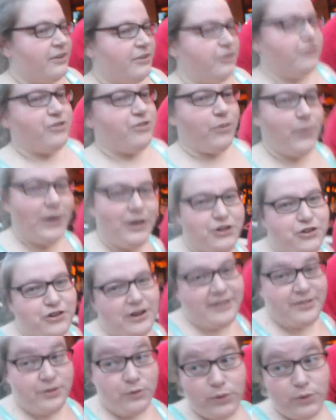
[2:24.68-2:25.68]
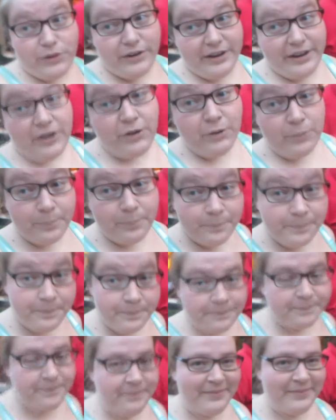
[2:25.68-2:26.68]
let's go watch Jurassic World at home.
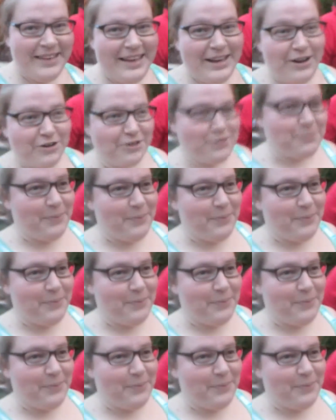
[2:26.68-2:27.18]
And Chris